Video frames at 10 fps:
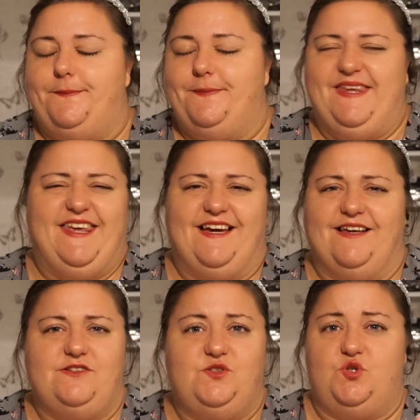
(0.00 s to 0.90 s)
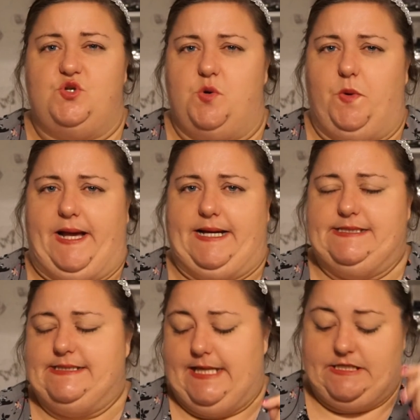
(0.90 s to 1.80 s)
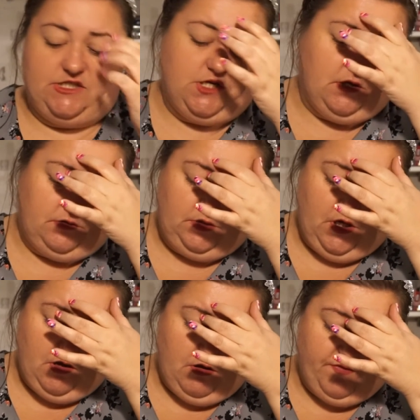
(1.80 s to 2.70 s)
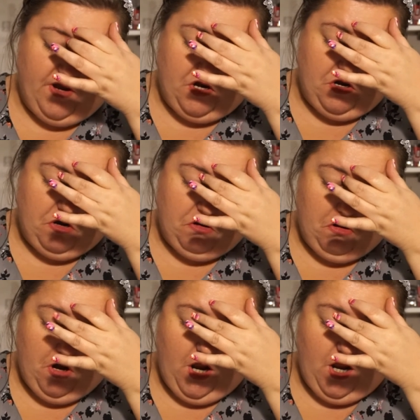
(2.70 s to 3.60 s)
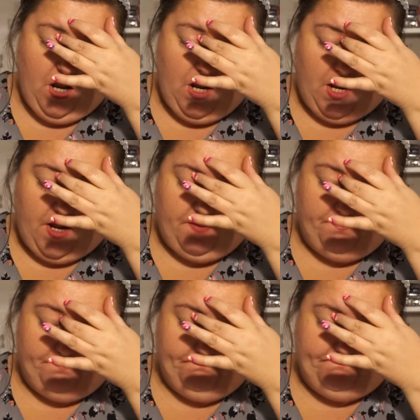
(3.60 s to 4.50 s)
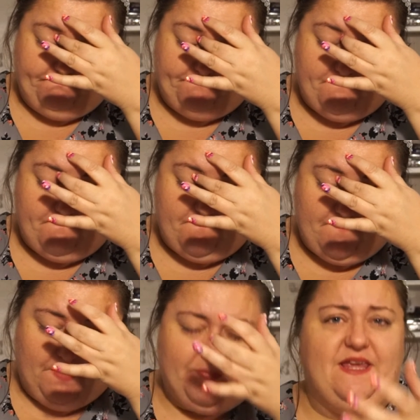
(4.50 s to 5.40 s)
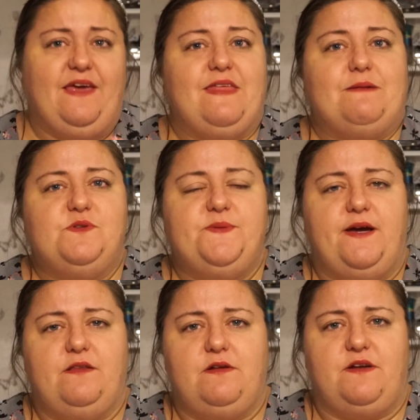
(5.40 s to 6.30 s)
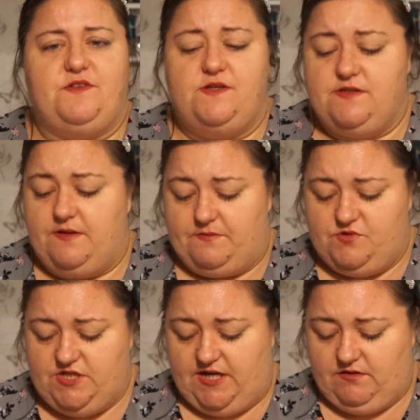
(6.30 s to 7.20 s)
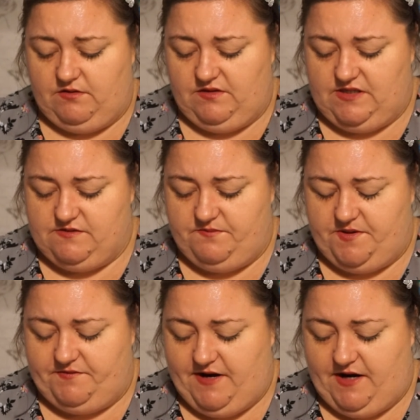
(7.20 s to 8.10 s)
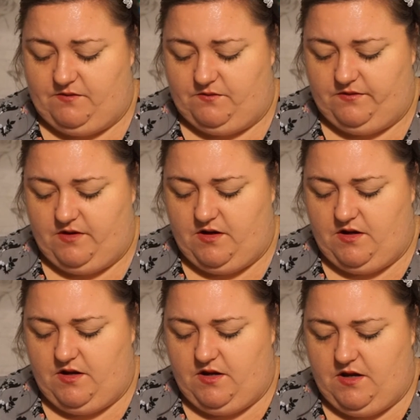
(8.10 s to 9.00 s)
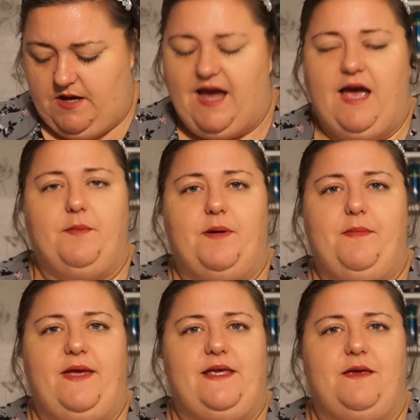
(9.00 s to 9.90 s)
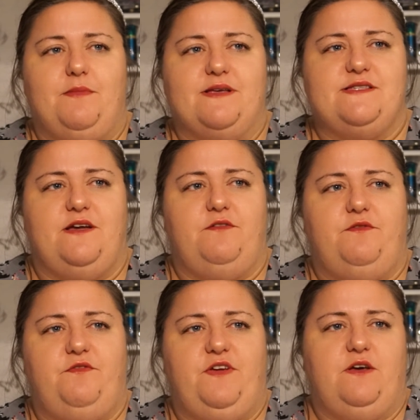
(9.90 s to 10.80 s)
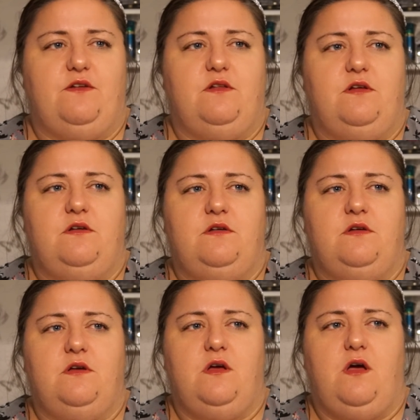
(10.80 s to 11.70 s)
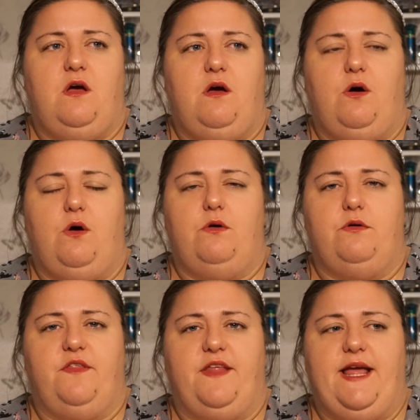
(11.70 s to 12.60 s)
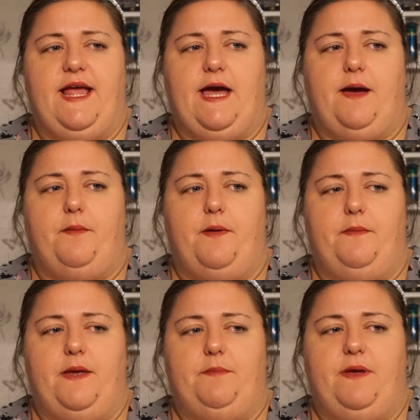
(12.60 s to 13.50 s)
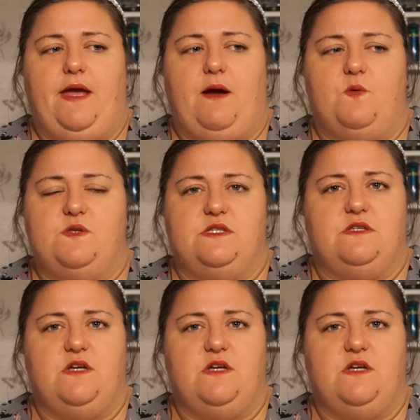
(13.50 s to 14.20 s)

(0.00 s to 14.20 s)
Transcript: Yeah, don't ask, let's not go there. But yeah, that must be how long I've used it. I wonder how long these have been around. Am I making myself feel older than I am? And maybe I was